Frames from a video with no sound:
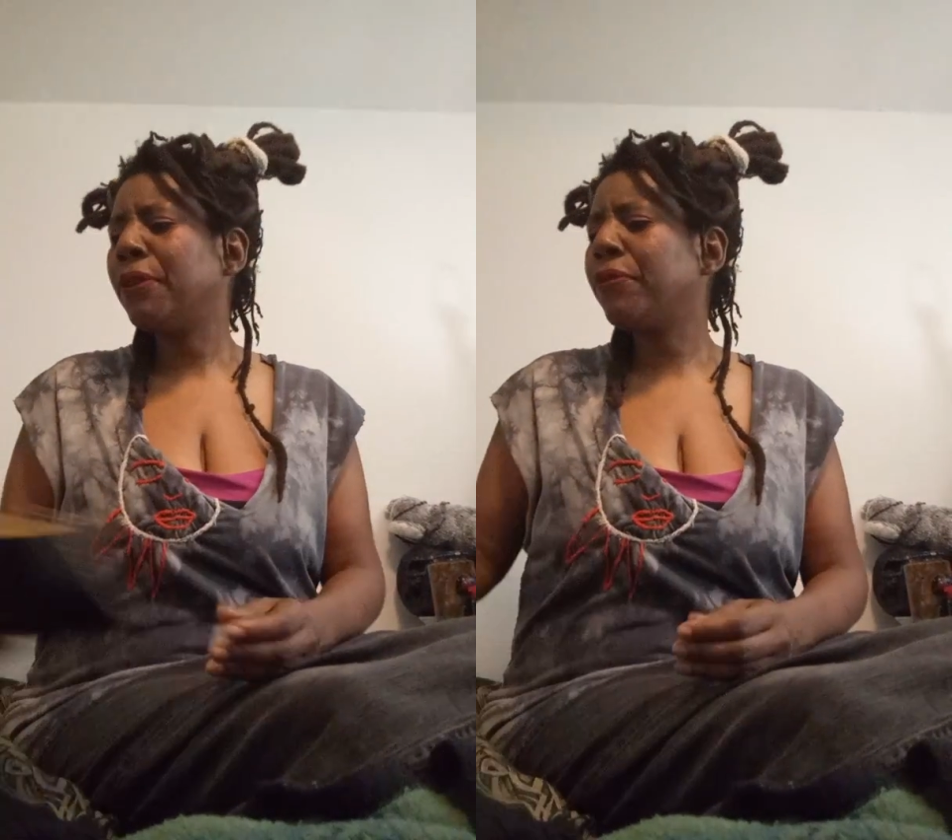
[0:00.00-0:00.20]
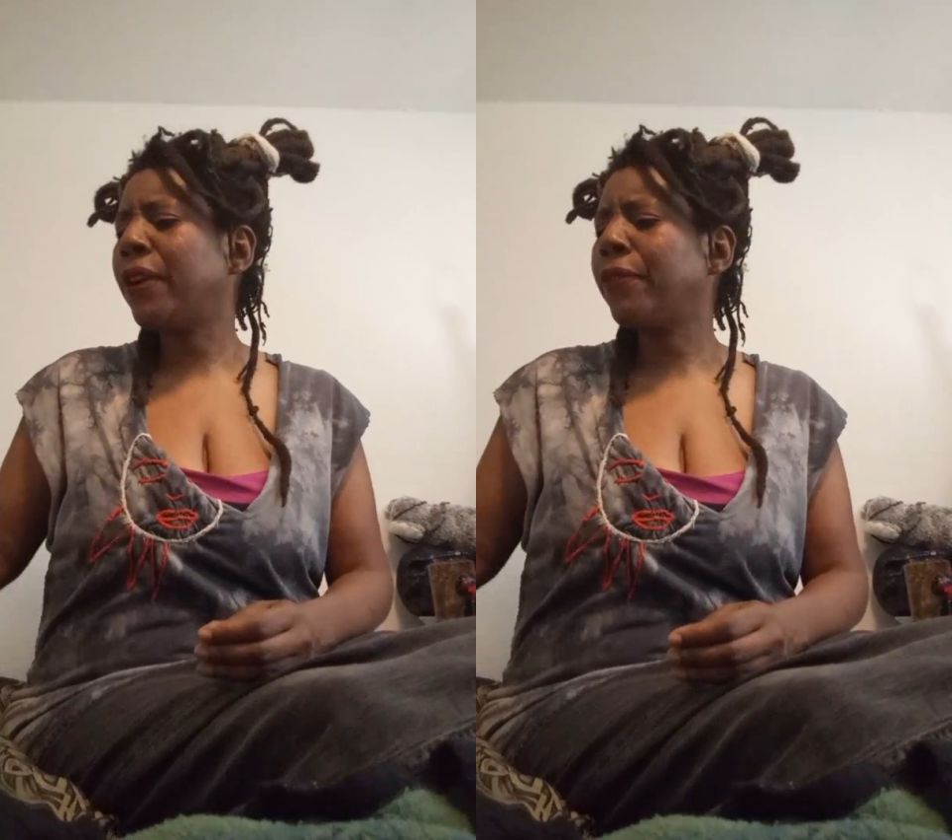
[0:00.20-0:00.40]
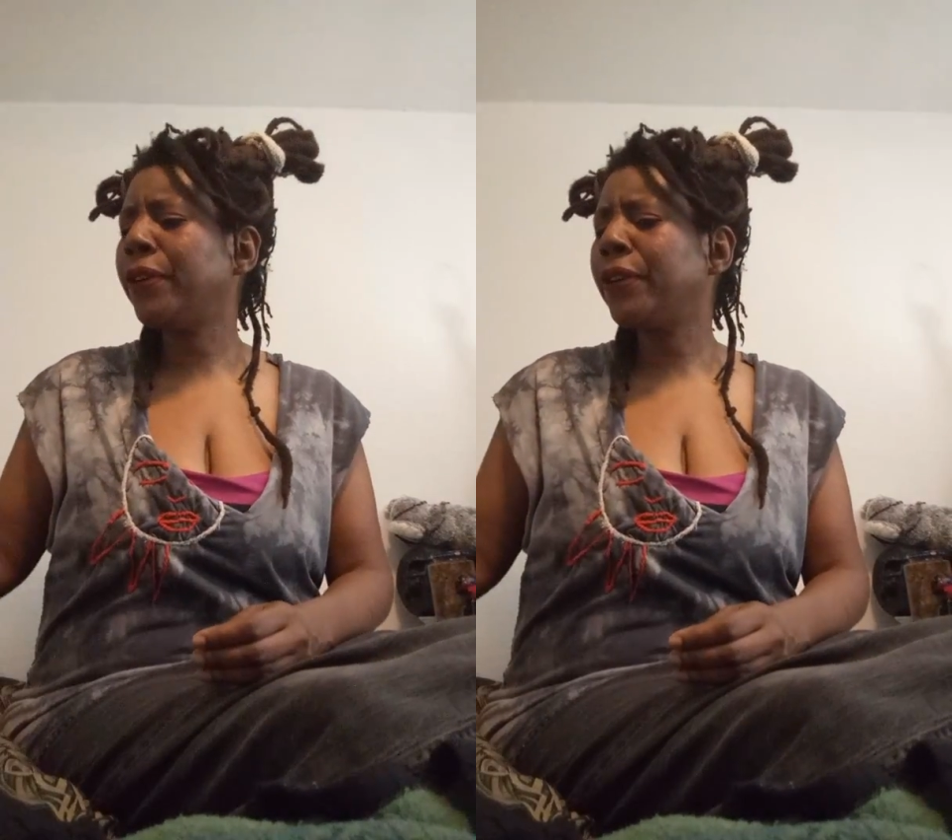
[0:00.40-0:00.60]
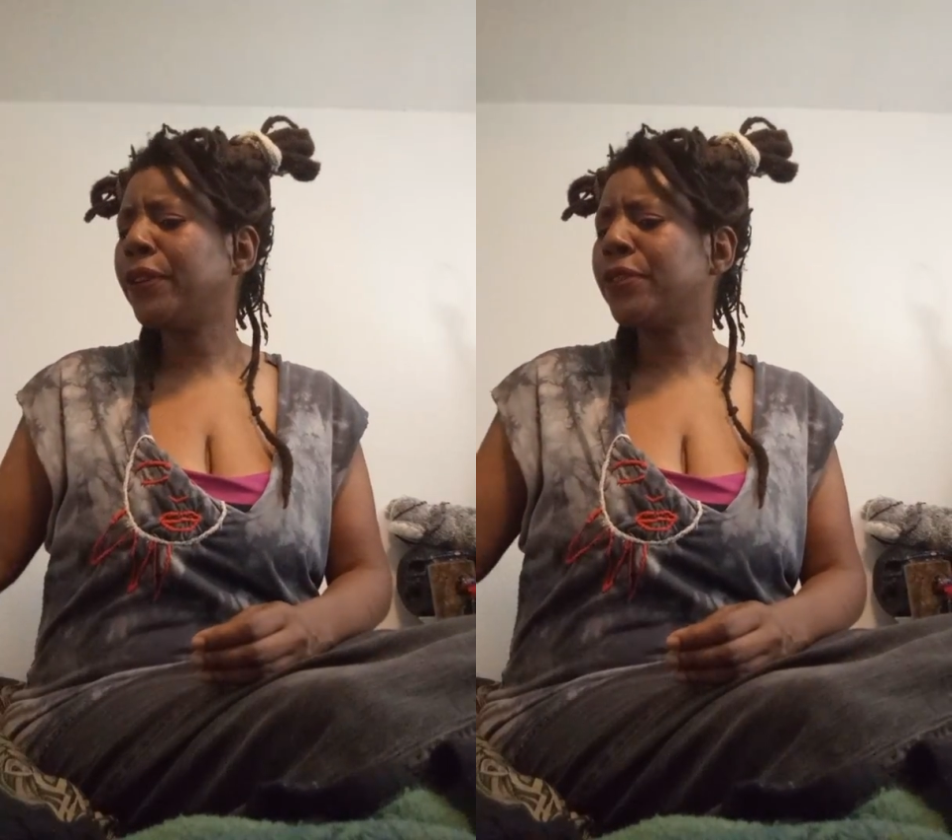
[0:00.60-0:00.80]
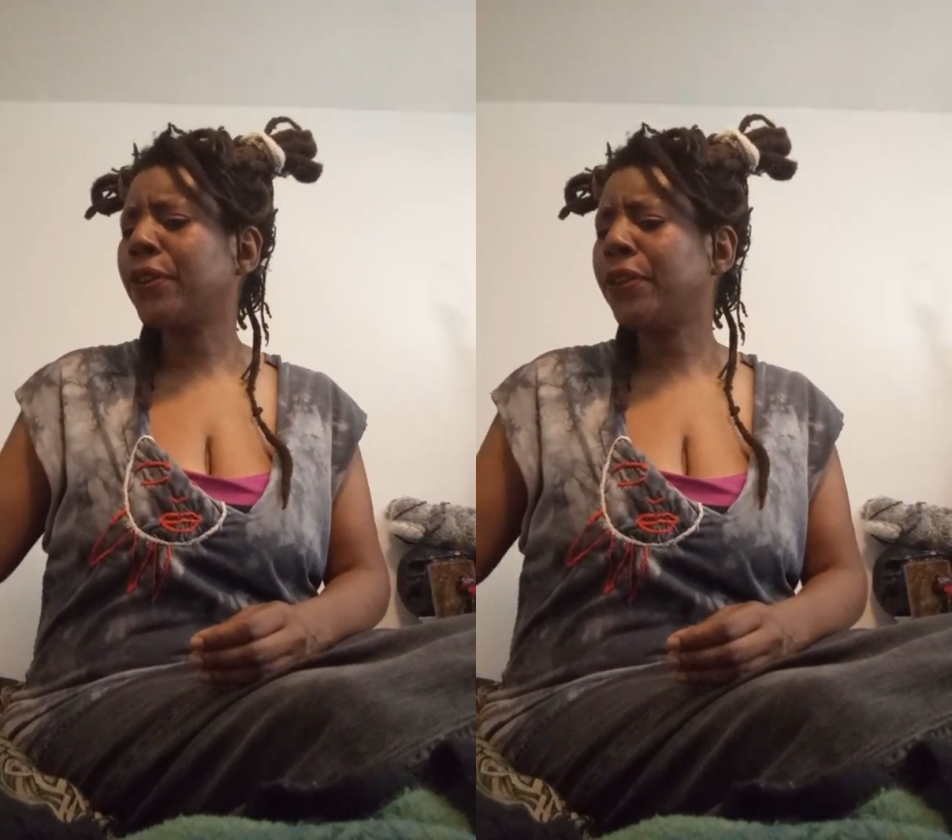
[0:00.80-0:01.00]
but what I wanted to
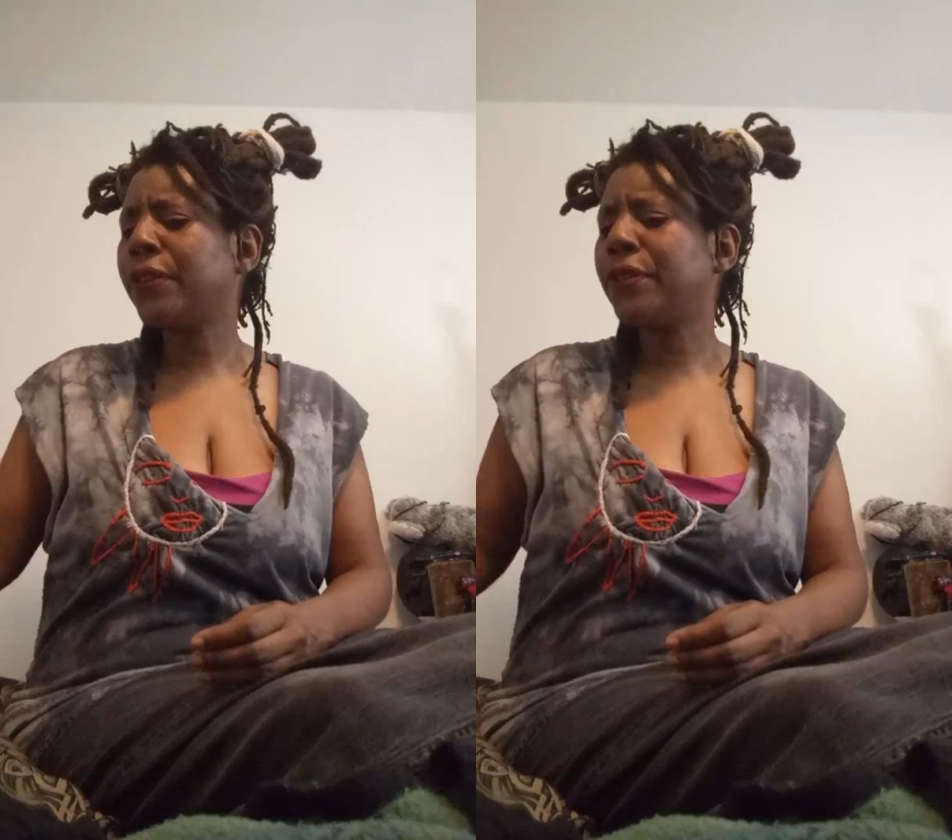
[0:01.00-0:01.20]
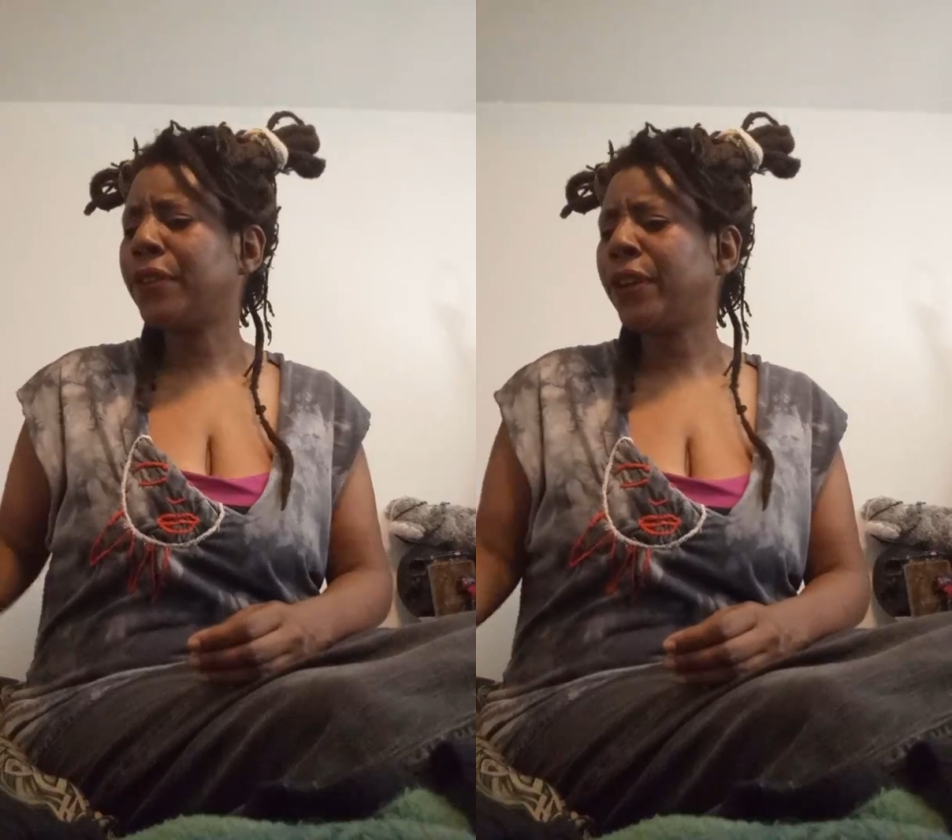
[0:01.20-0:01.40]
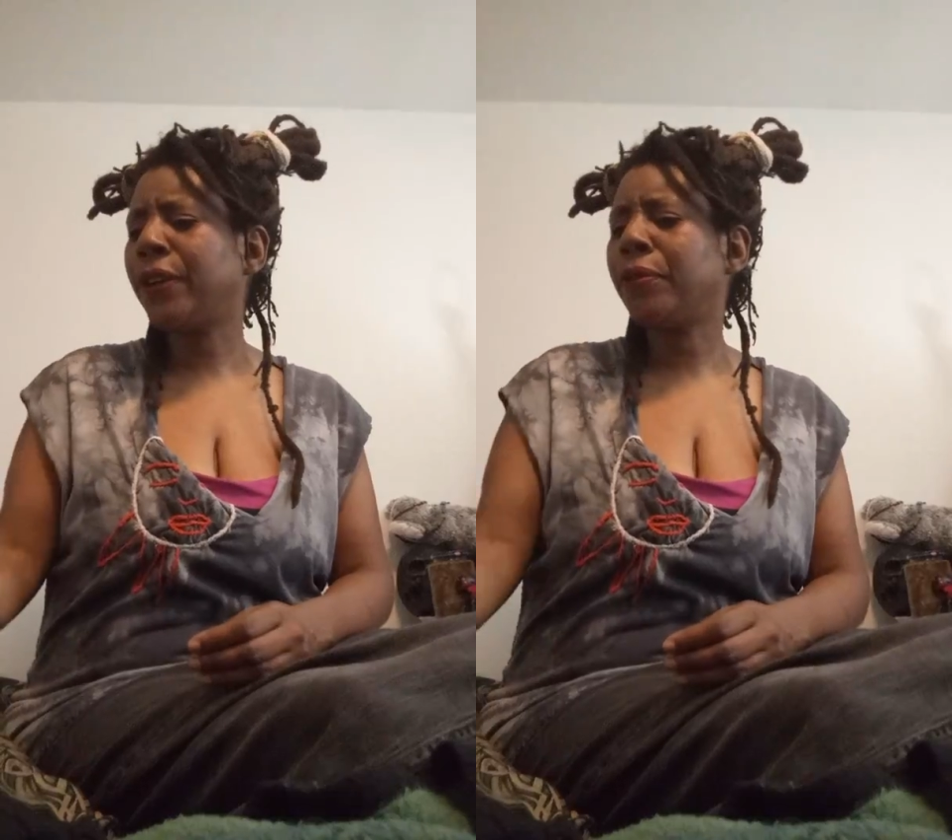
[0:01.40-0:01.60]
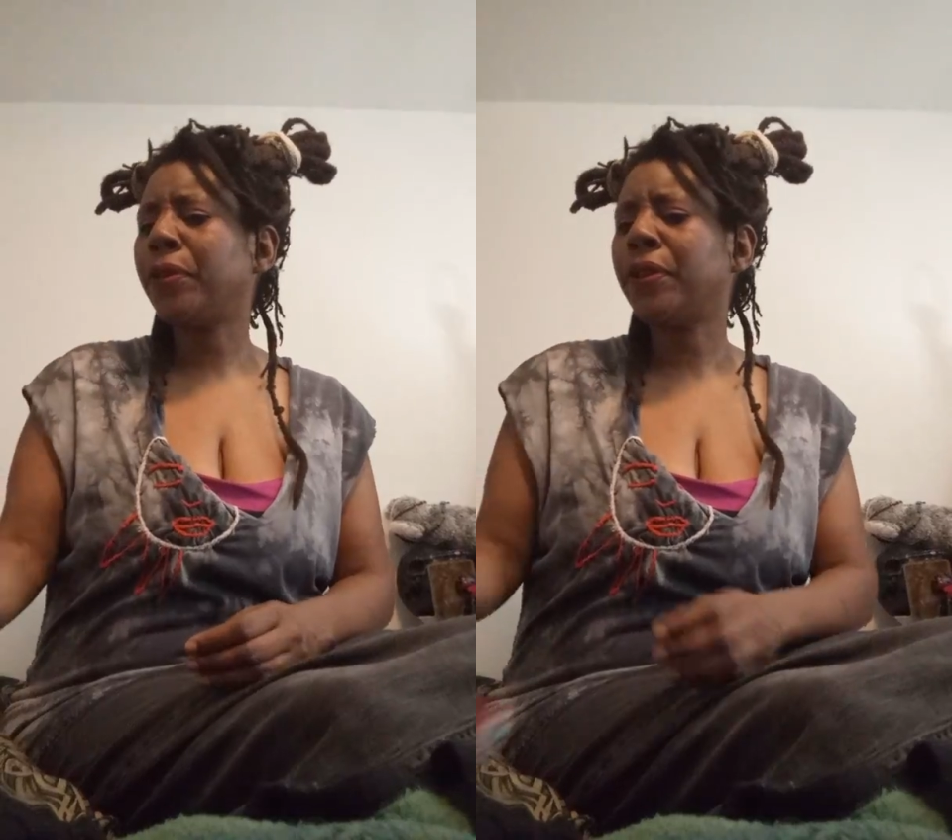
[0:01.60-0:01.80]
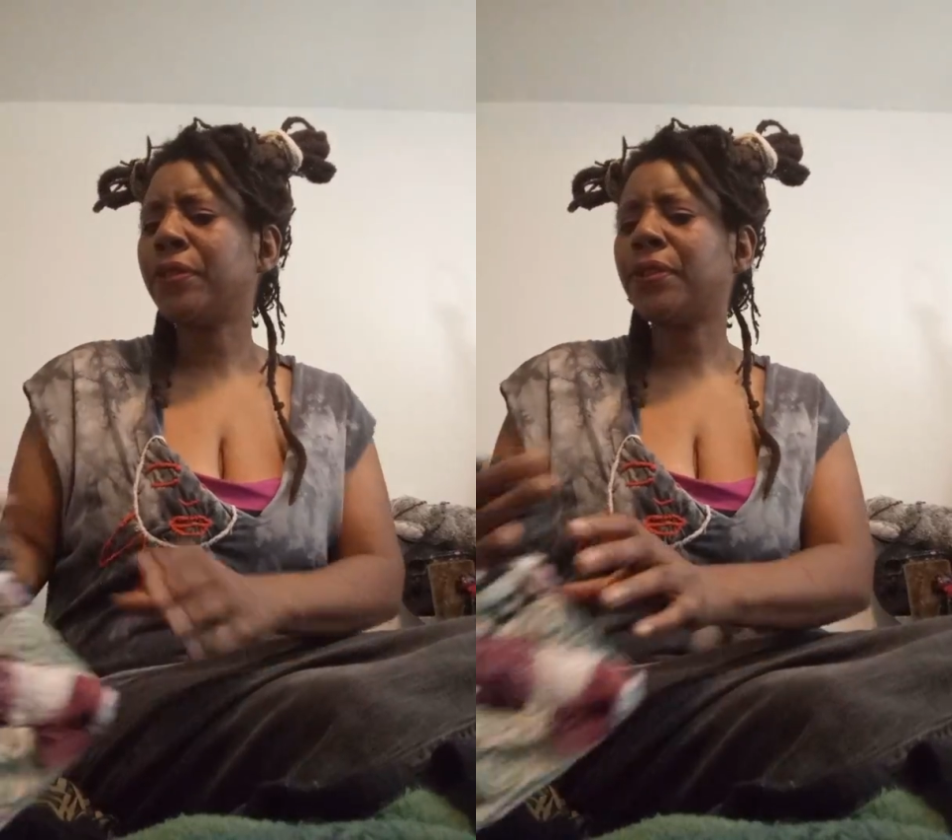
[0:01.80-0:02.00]
show you today
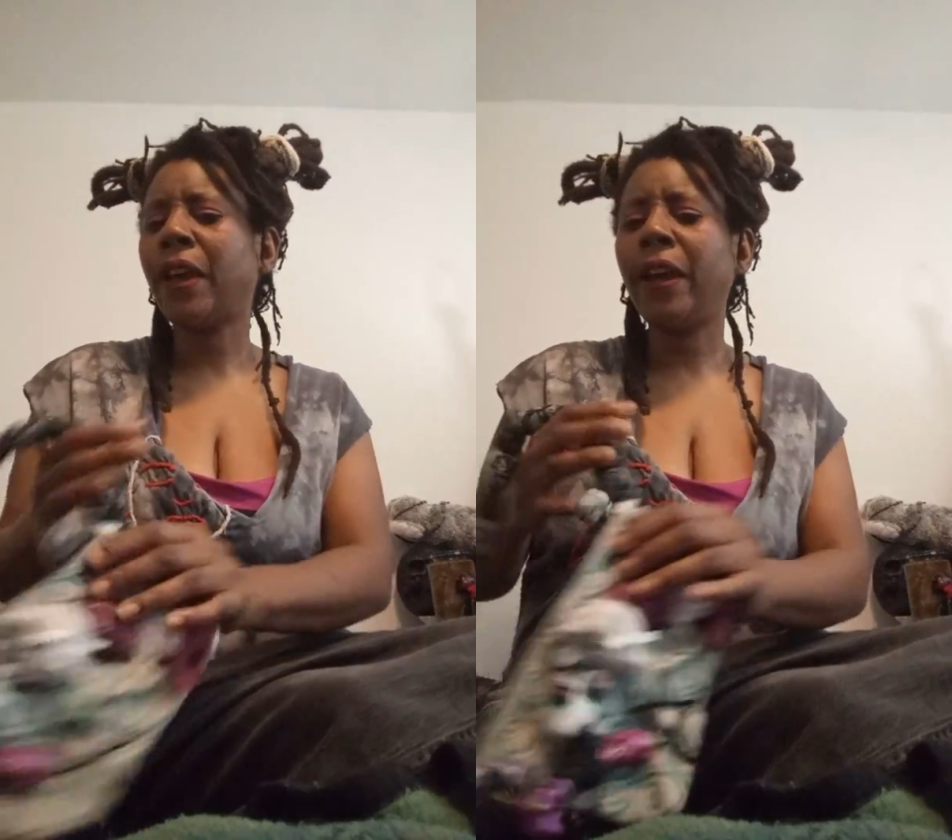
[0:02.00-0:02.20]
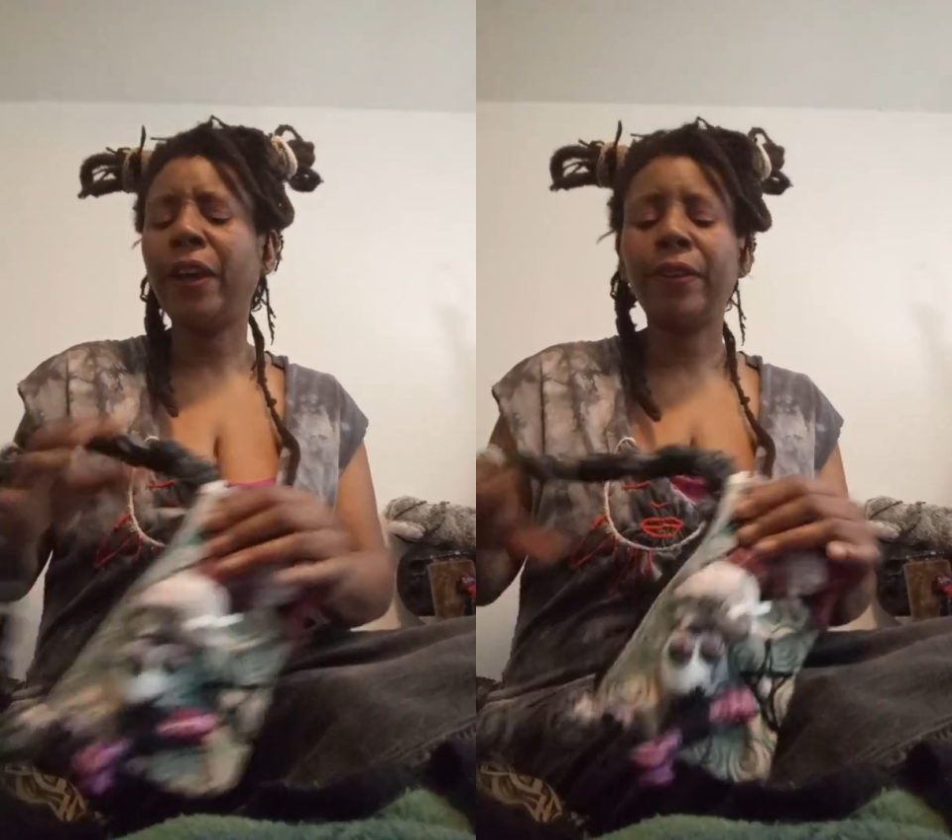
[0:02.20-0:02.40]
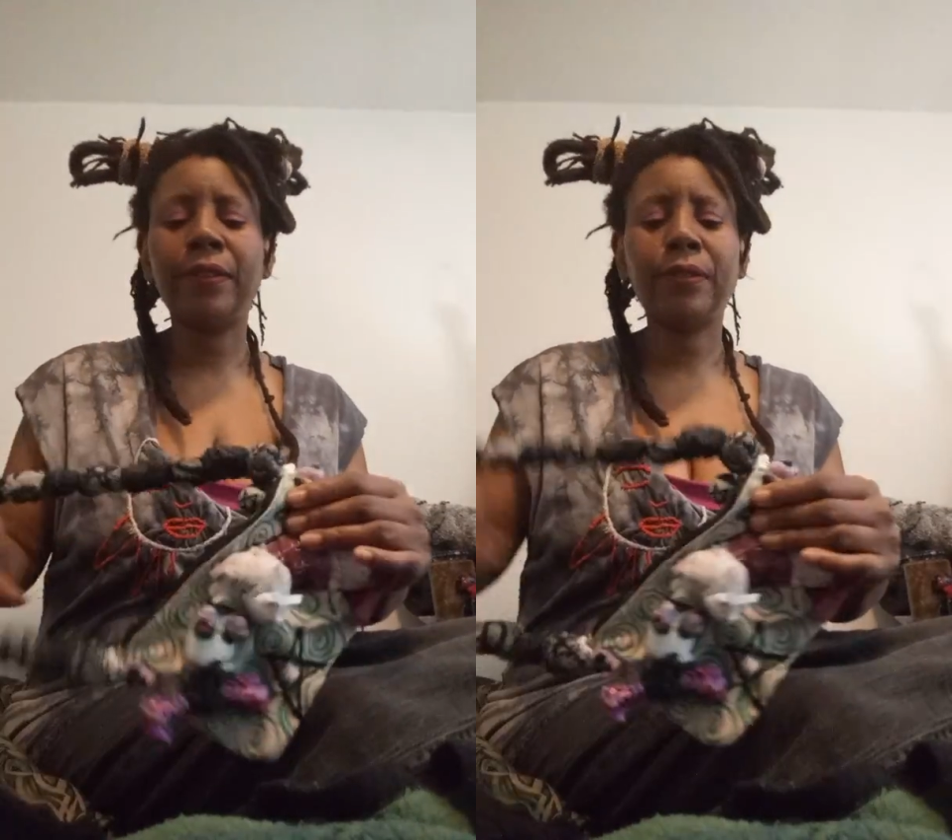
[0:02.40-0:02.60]
was that hand